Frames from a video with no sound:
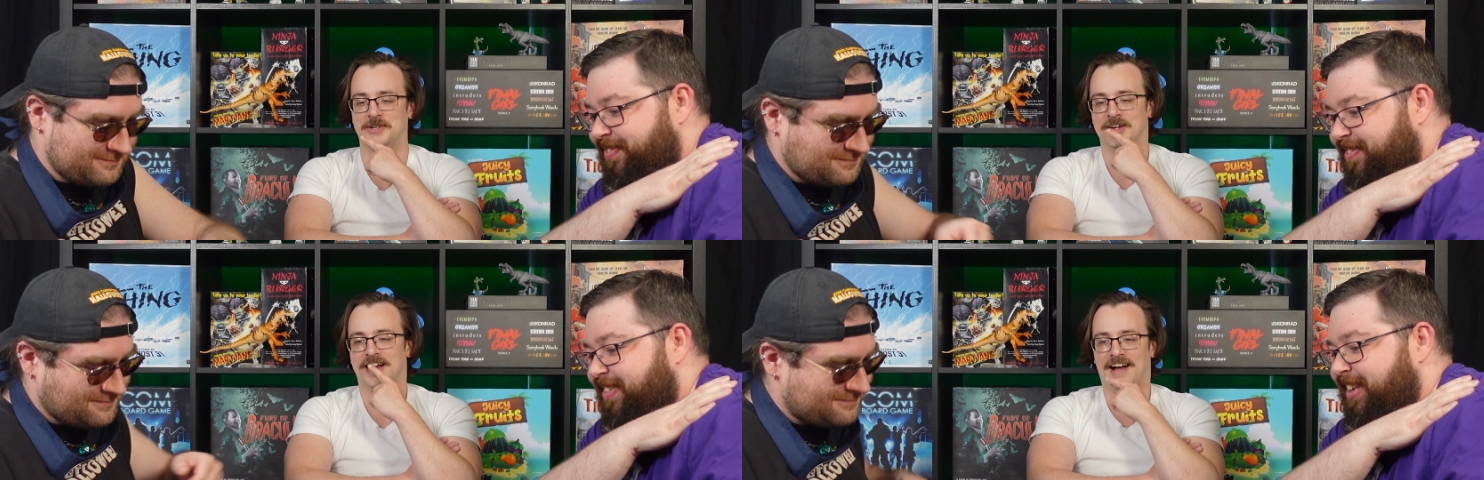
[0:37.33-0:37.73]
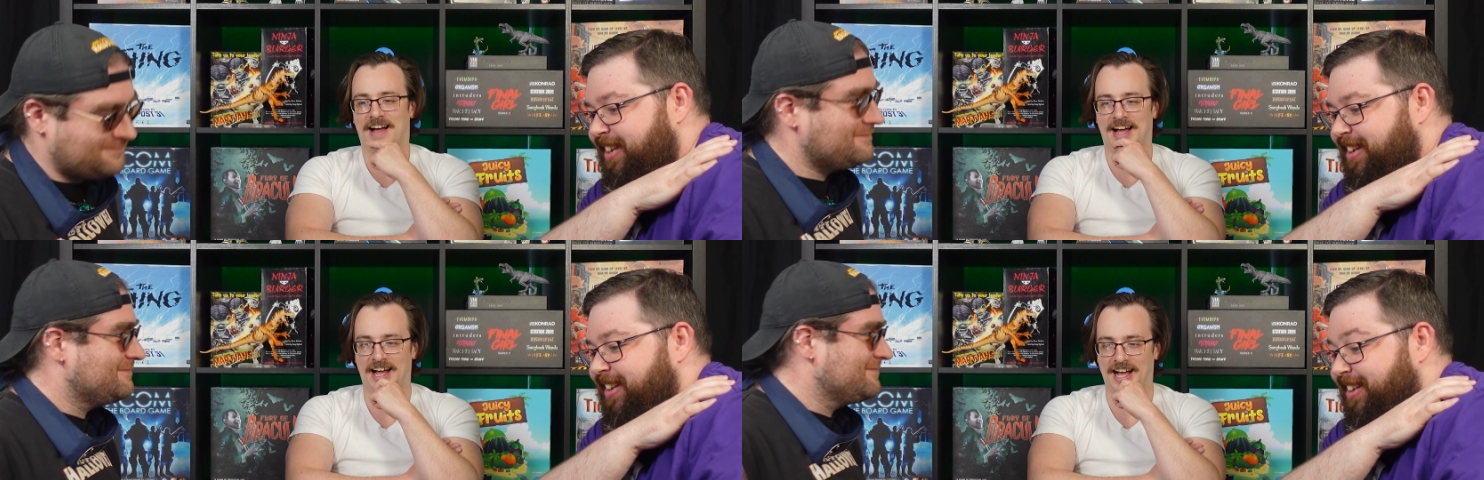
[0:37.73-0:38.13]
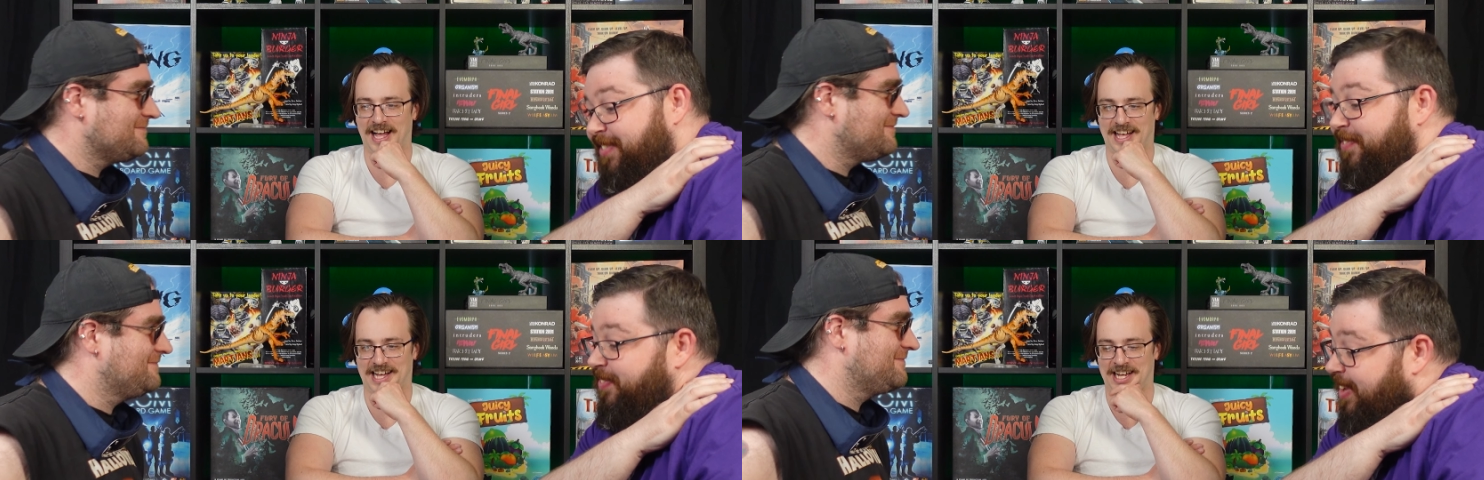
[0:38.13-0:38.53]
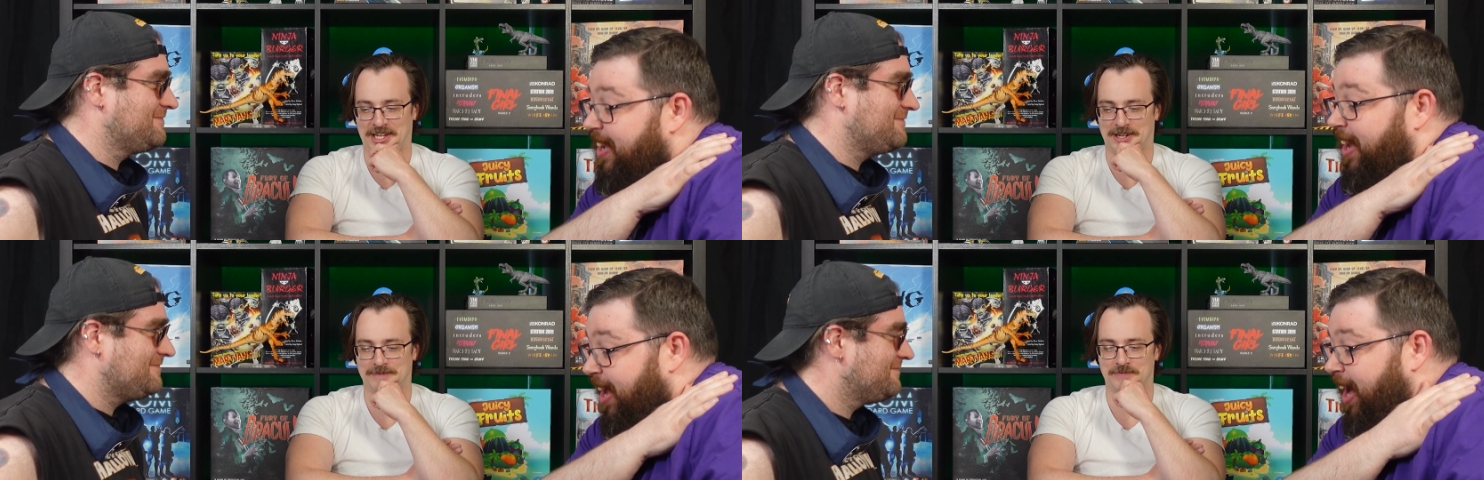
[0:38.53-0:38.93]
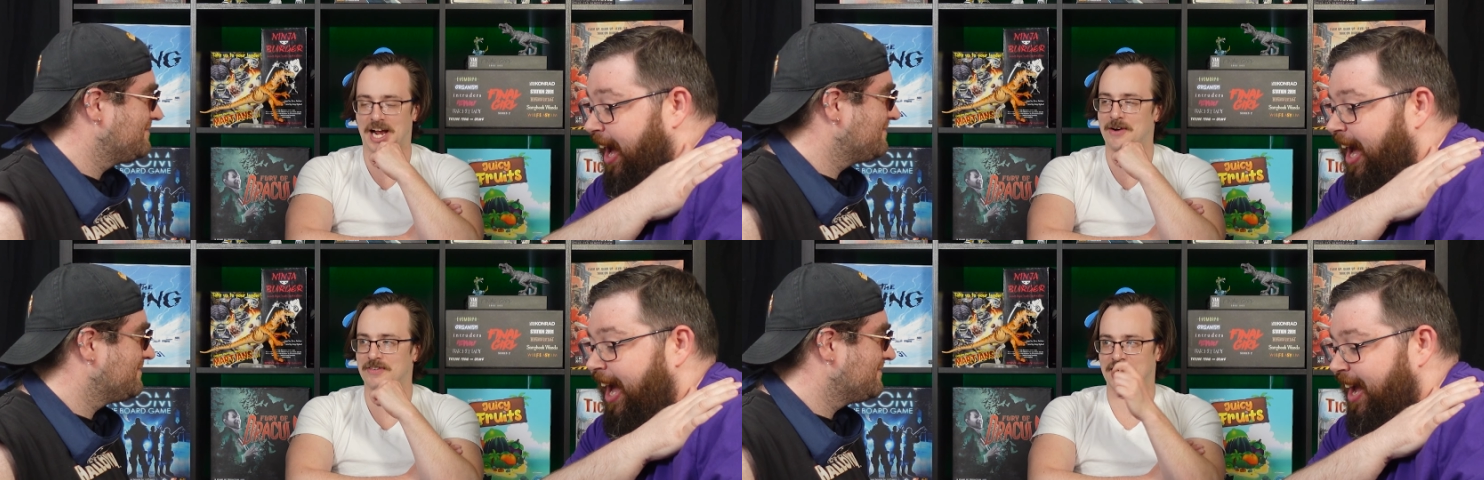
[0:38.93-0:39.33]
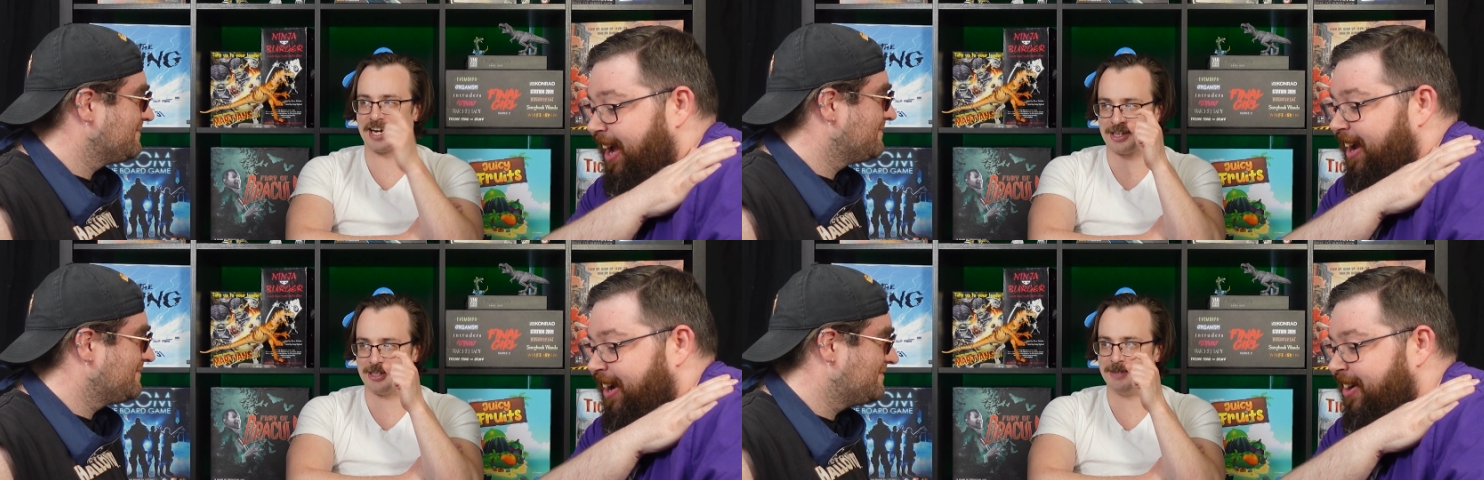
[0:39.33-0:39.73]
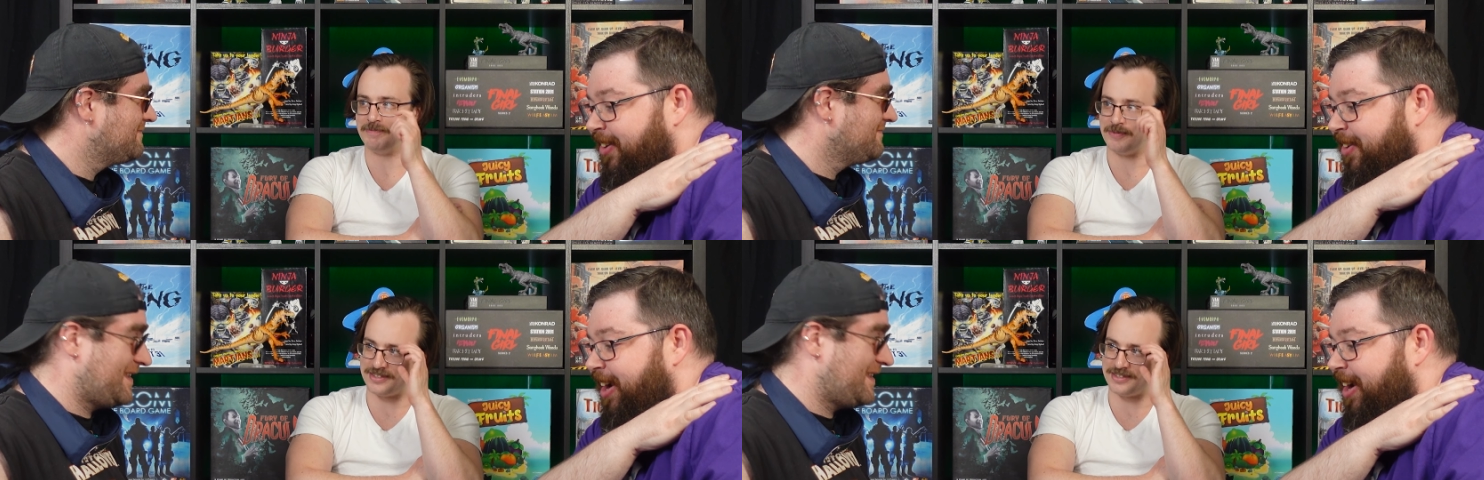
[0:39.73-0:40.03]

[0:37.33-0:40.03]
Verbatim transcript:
Speaker 1: you. Um, now I've got a clip.